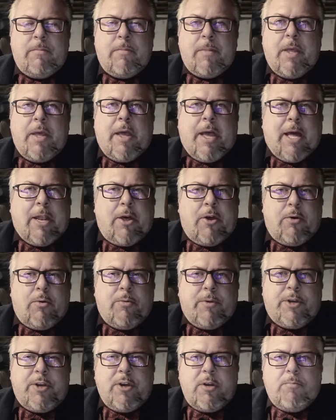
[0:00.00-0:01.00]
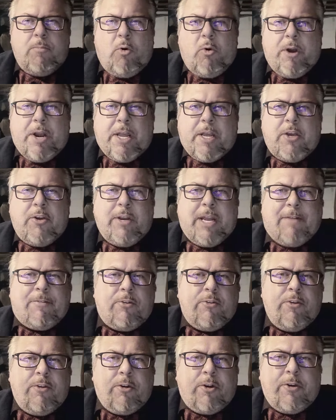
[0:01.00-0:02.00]
Hello, good morning, good
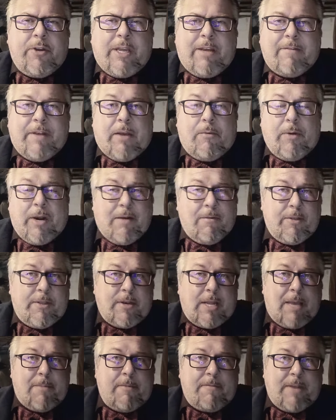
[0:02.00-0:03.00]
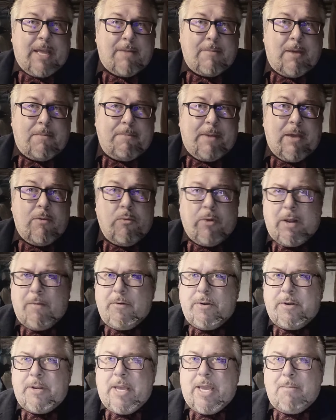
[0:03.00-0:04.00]
afternoon, or good evening, whatever the time of day may be, whatever
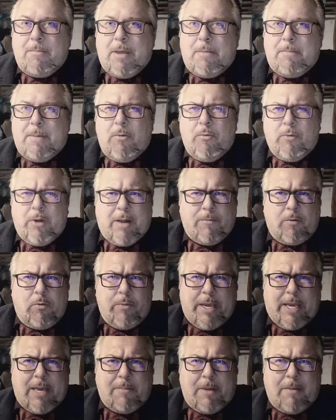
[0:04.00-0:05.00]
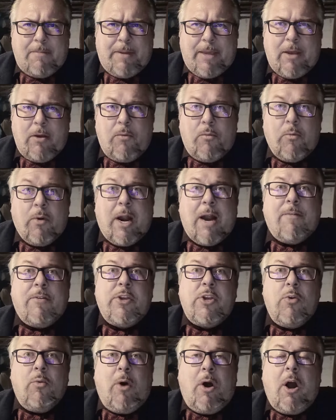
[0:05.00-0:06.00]
day it may be, whatever week it may be, wherever
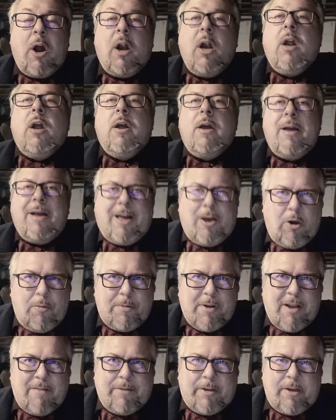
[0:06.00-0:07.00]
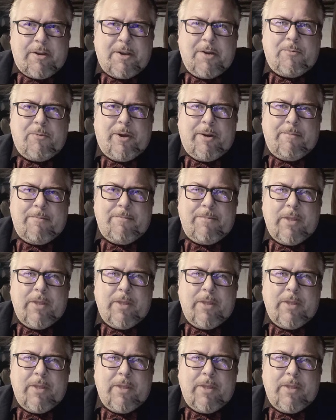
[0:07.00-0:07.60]
you are, I hope you're having a good one.